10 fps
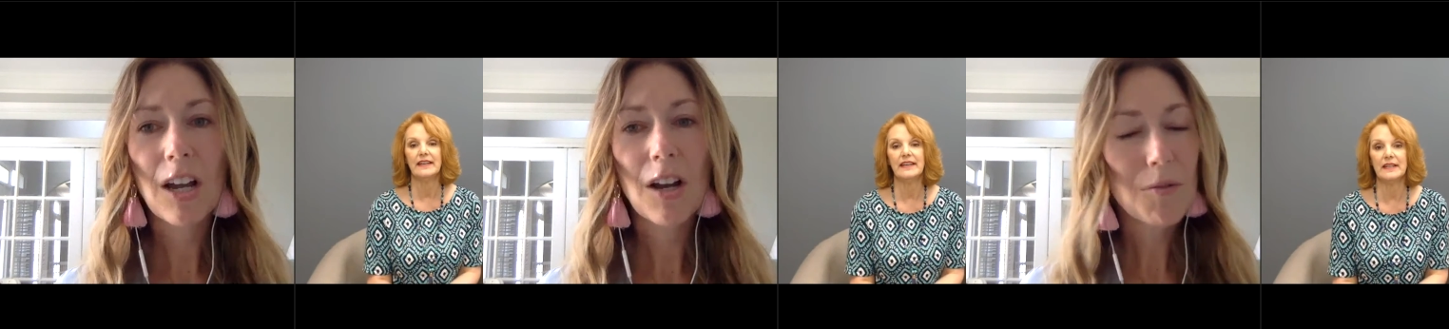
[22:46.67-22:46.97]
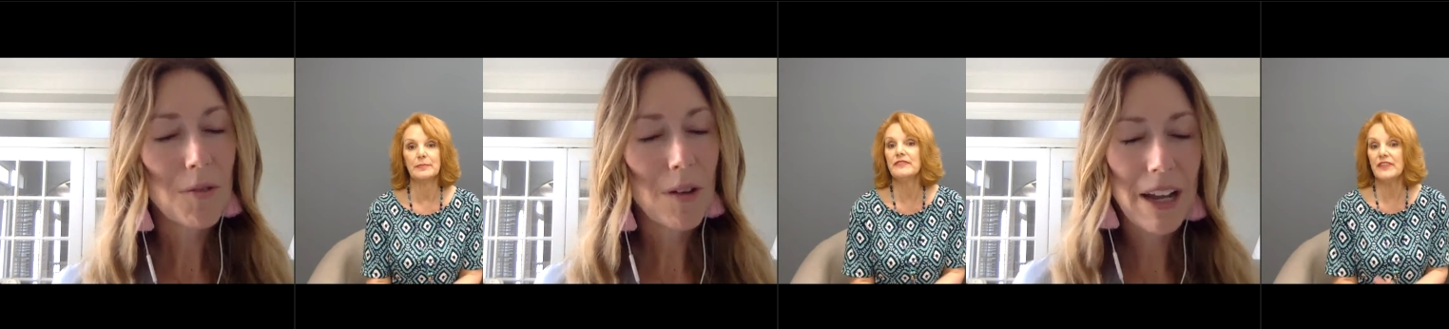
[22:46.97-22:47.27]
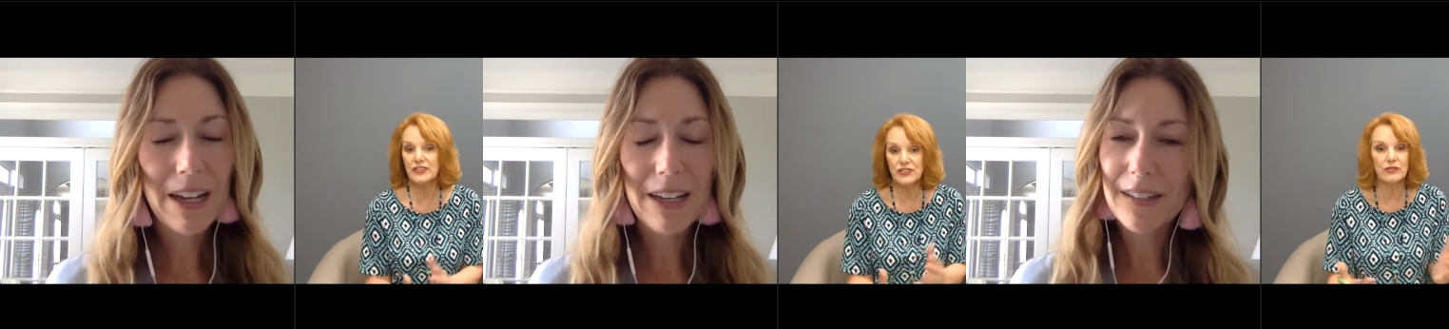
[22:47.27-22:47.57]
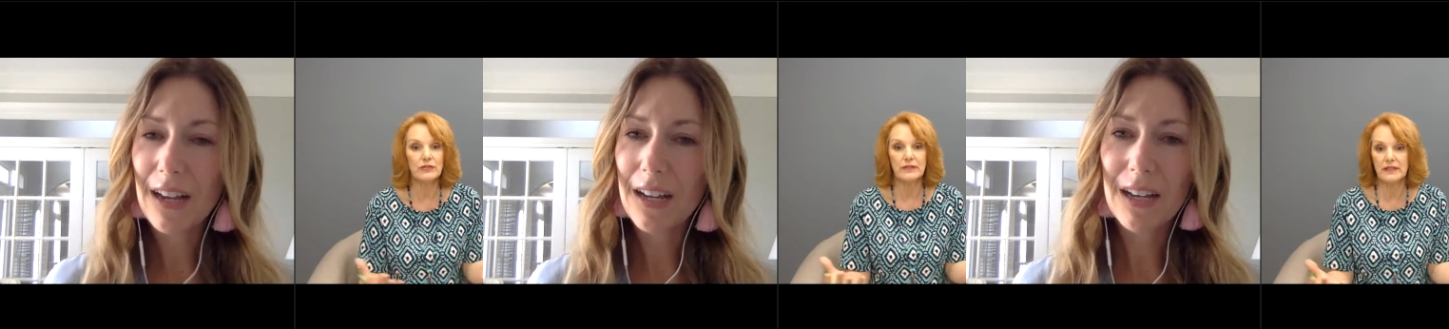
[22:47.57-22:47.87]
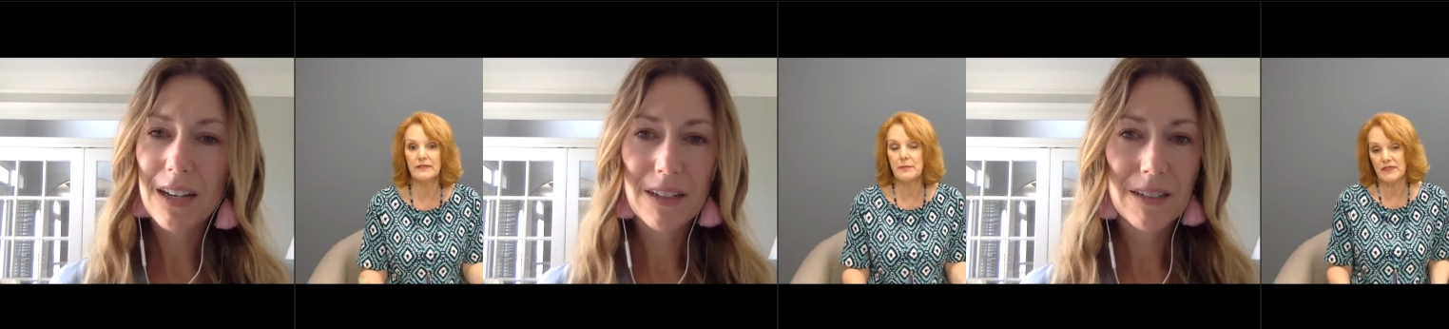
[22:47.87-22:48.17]
Speaker 1: in a, right. professional, in
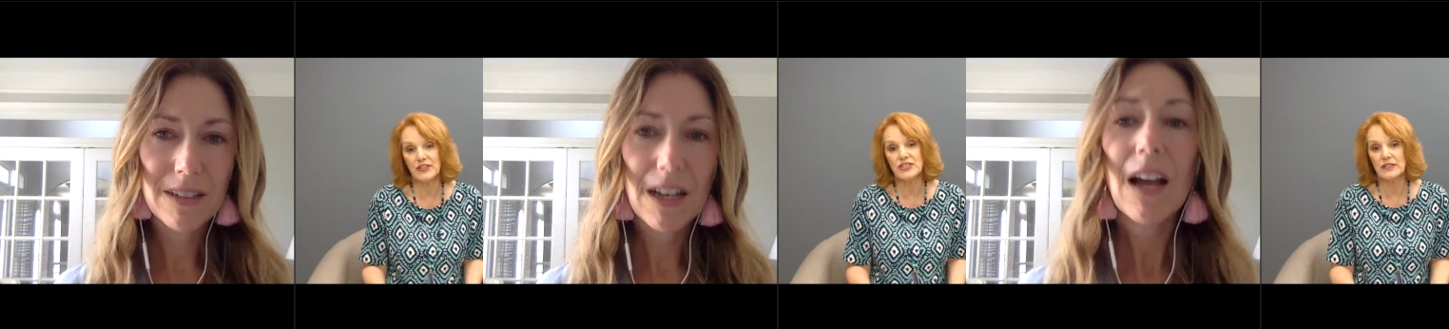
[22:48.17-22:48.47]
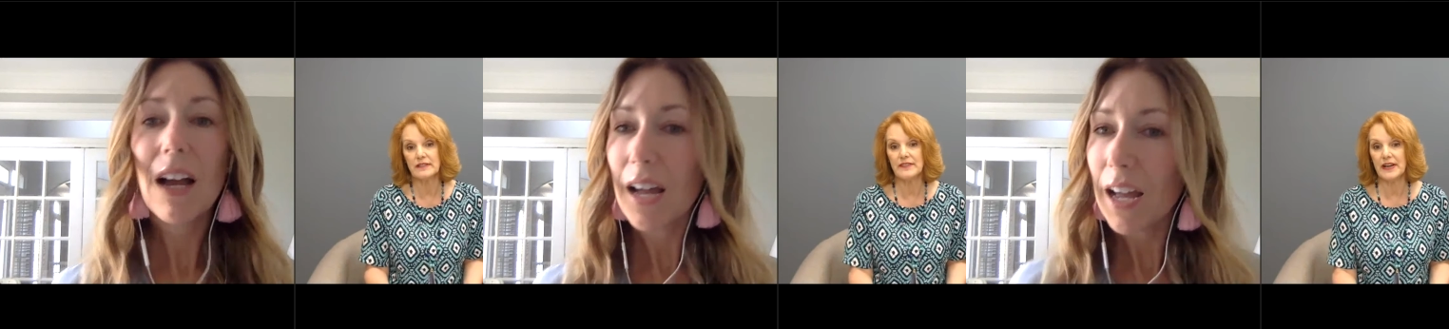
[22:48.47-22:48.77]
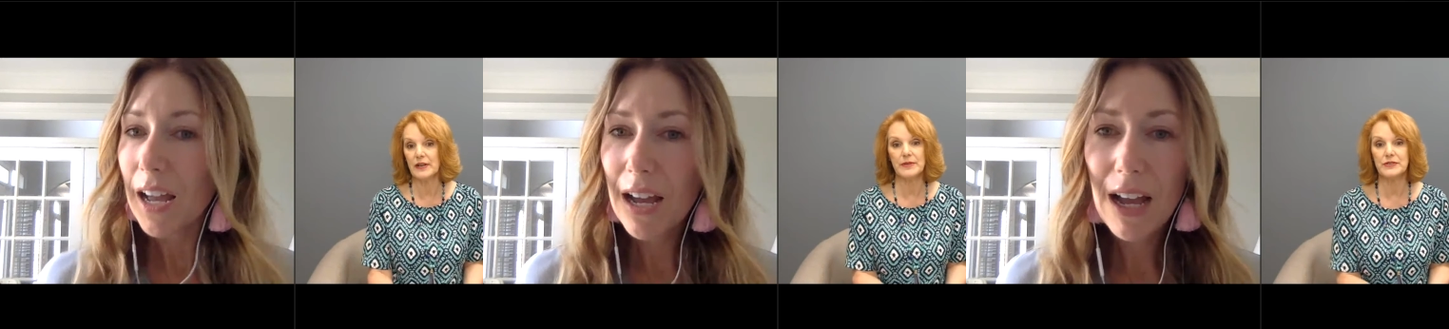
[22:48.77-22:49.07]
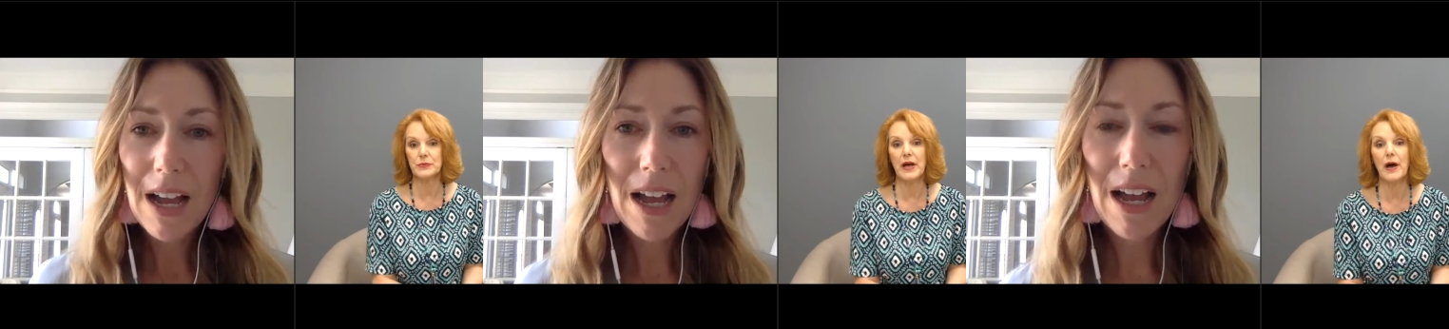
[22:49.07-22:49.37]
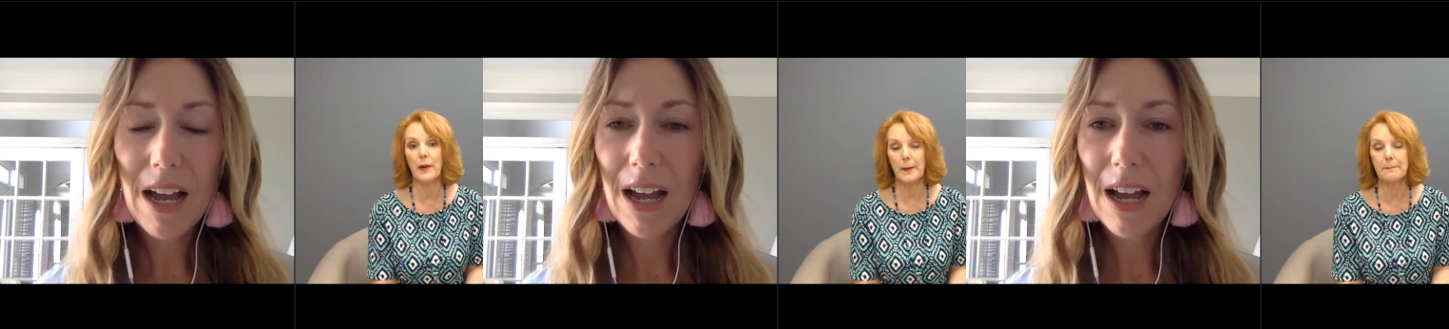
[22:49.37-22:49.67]
a professional environment as
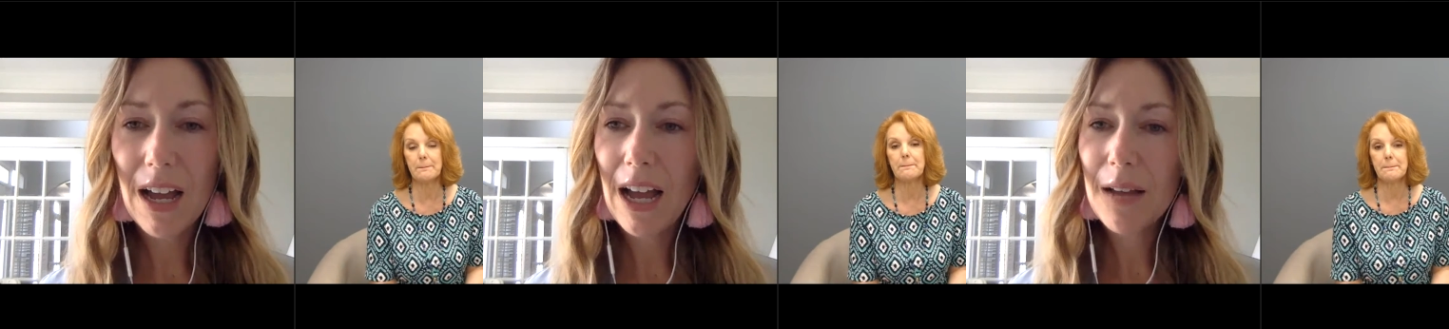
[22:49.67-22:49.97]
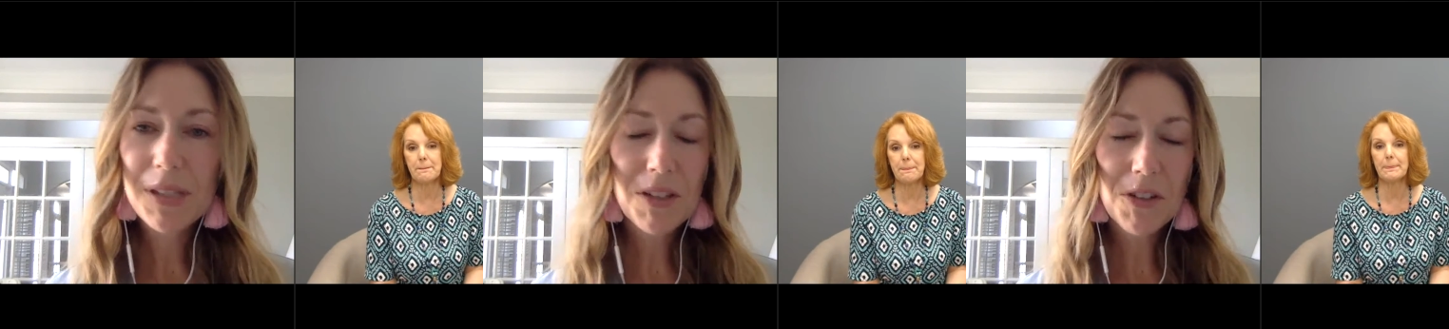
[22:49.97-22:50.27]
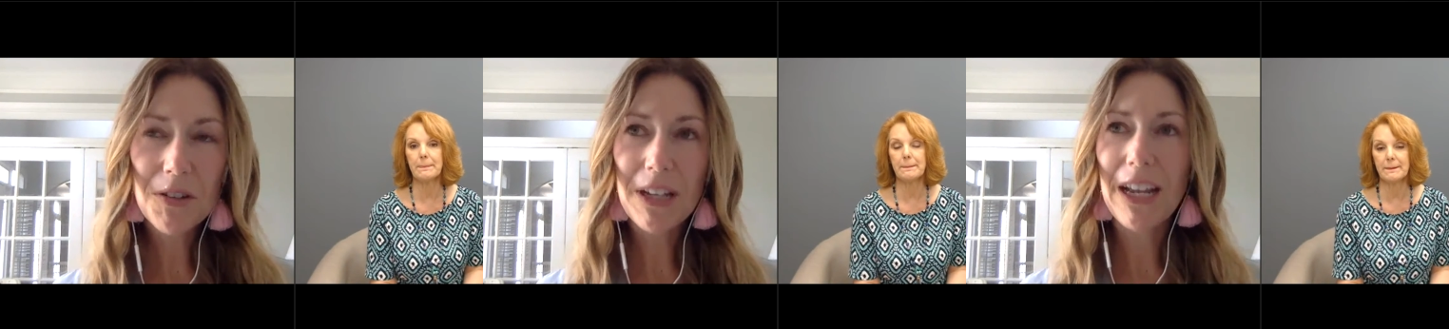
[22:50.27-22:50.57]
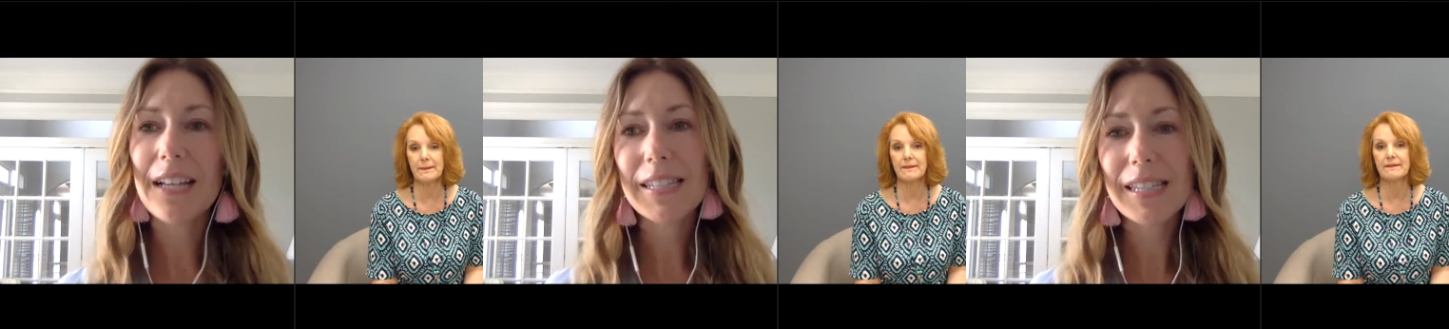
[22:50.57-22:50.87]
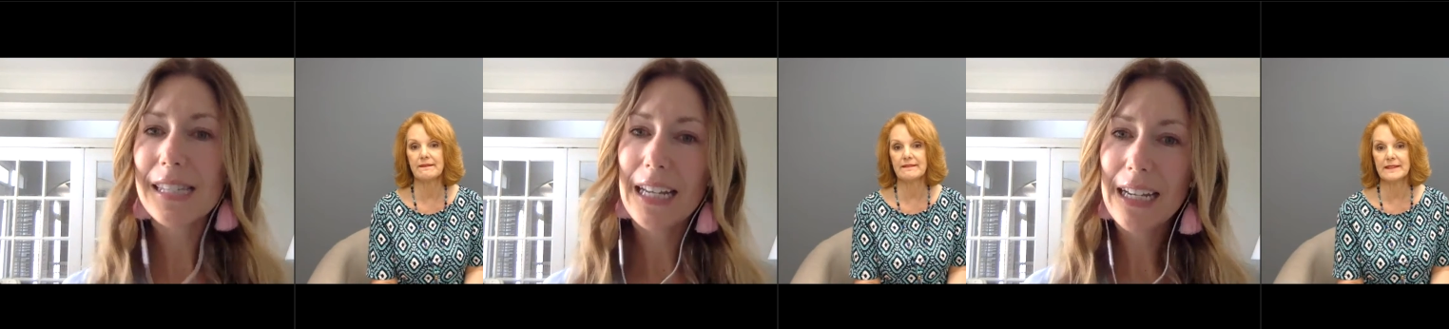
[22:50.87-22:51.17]
well.
Speaker 2: Absolutely. And
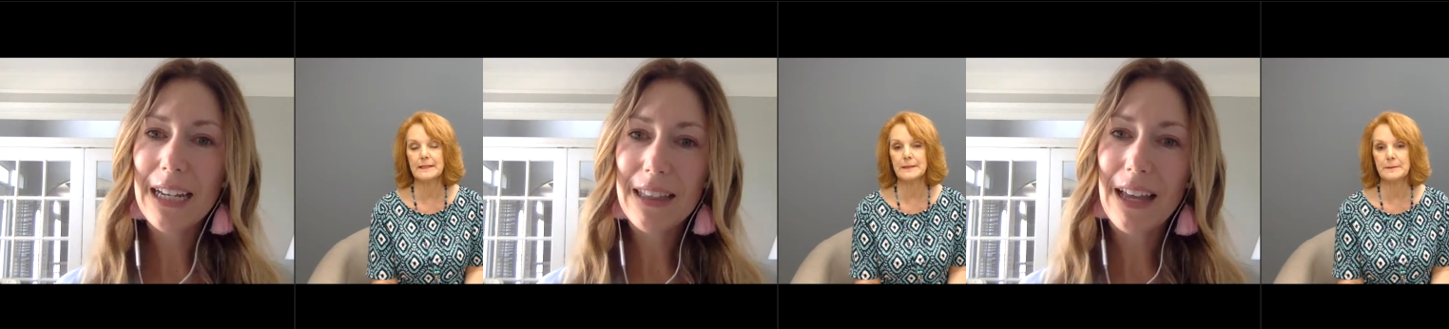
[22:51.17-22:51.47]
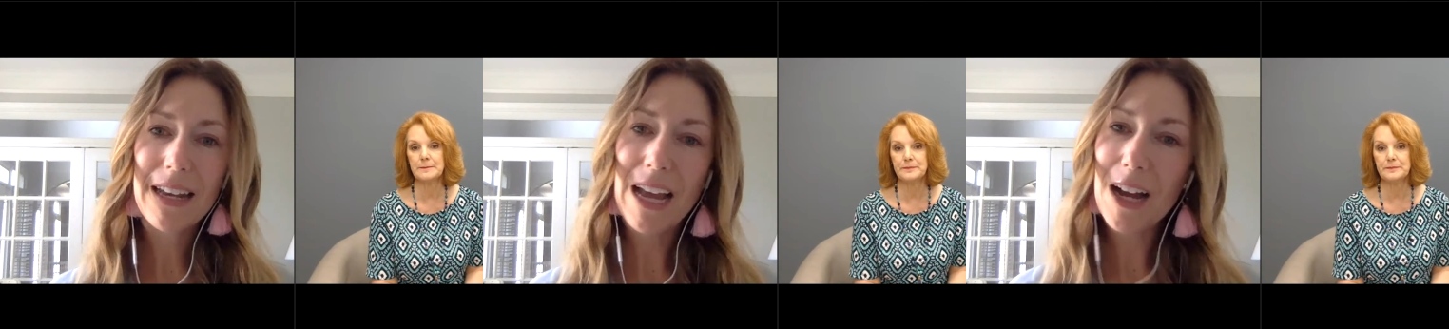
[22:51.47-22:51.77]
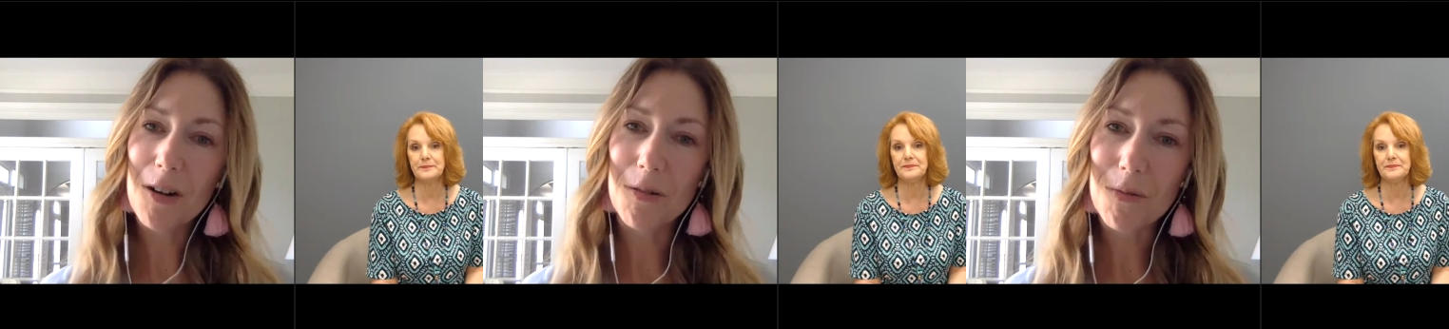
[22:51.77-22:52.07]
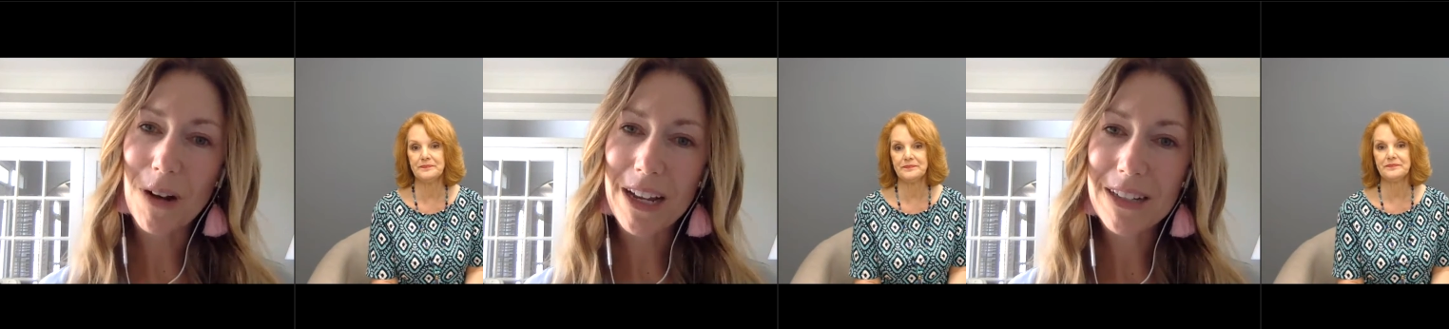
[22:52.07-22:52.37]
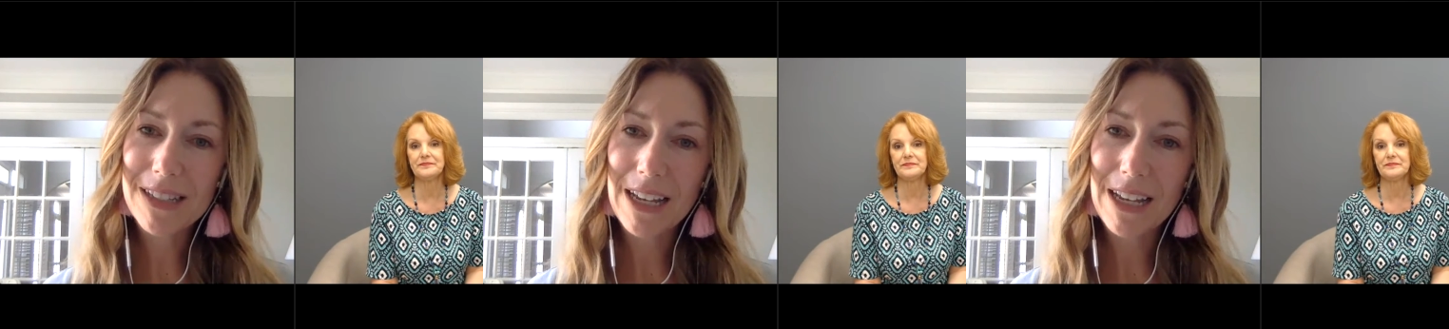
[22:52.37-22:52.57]
seeking that out, right?